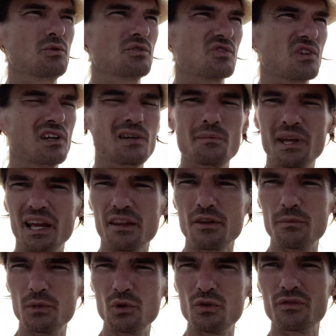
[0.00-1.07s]
is gonna make the
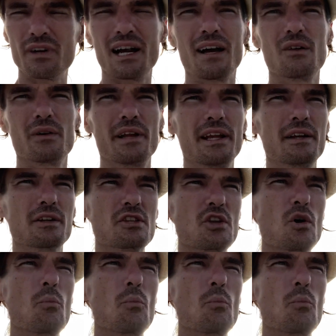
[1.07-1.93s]
move out here to